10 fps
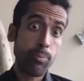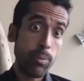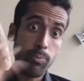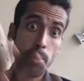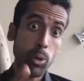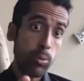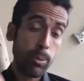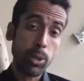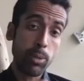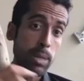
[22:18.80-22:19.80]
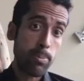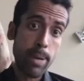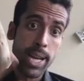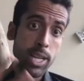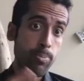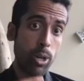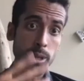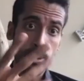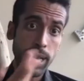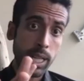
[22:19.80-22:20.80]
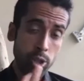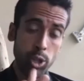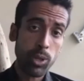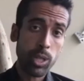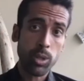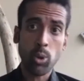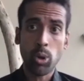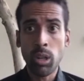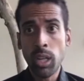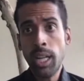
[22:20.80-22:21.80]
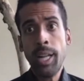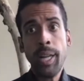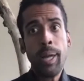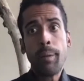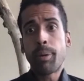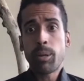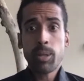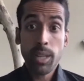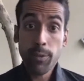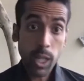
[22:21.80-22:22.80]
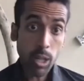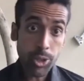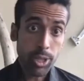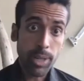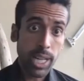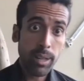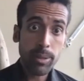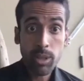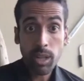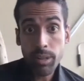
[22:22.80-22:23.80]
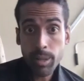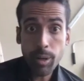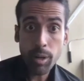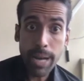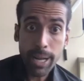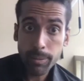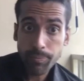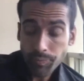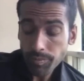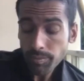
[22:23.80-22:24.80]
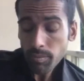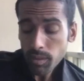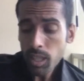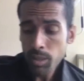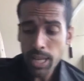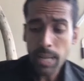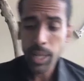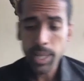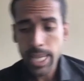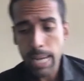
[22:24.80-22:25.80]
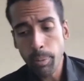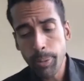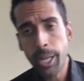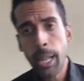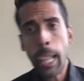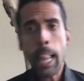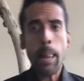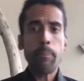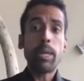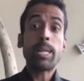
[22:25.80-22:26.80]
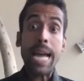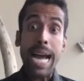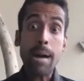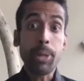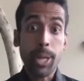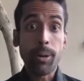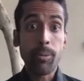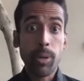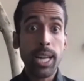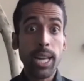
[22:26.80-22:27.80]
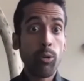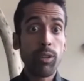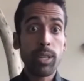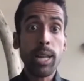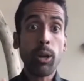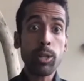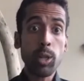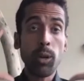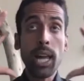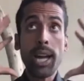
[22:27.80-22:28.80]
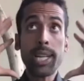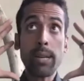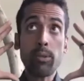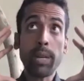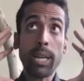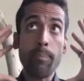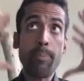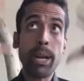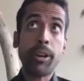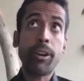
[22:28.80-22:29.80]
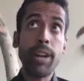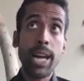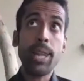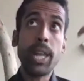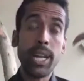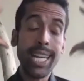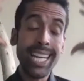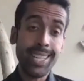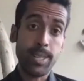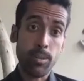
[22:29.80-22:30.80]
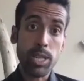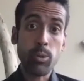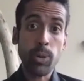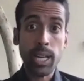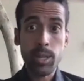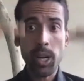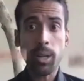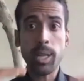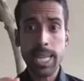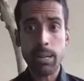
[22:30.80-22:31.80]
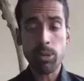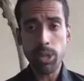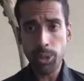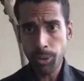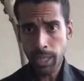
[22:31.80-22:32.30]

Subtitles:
Most people speak Spanish, but also English too, which is cool. But it's a different culture, right? And I was uncertain about it. That was a good example, but it's a habit though, right? And also a lot of times we make it bigger in our head than it is, right? So we got to chunk it down too.